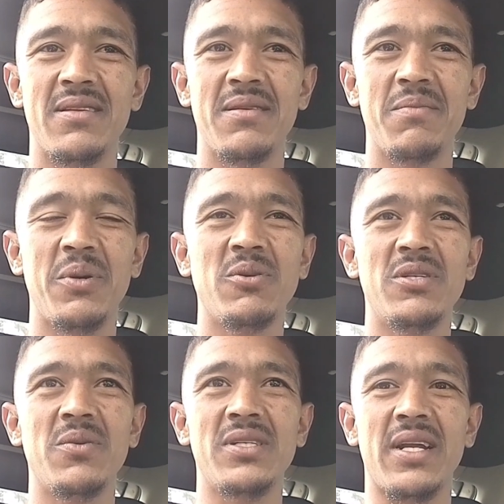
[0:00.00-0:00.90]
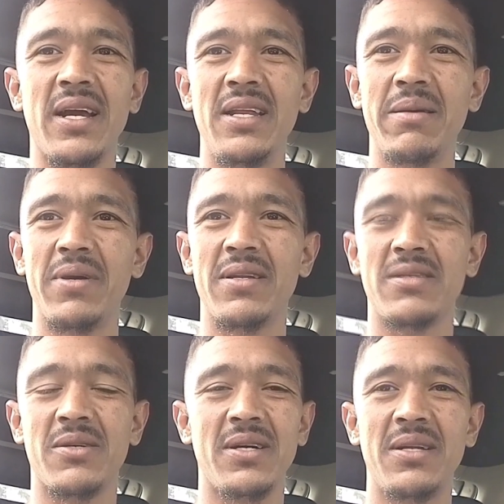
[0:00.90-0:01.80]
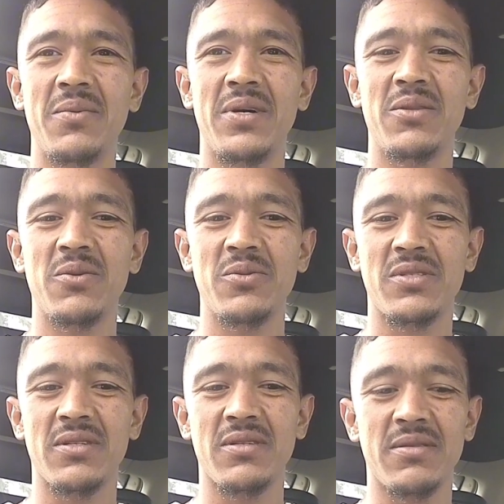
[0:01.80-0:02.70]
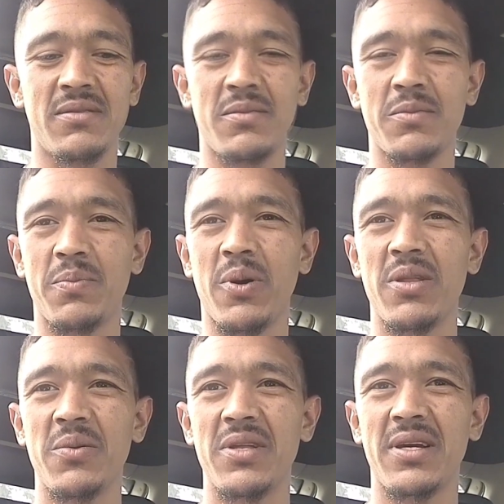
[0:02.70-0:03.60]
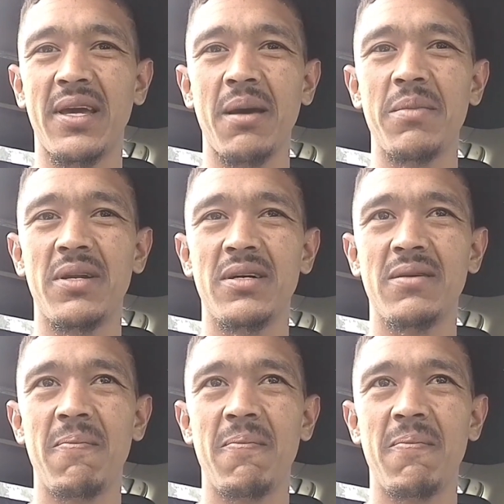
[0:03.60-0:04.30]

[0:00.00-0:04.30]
because it was raining, and so I didn't want to still bother with the camera,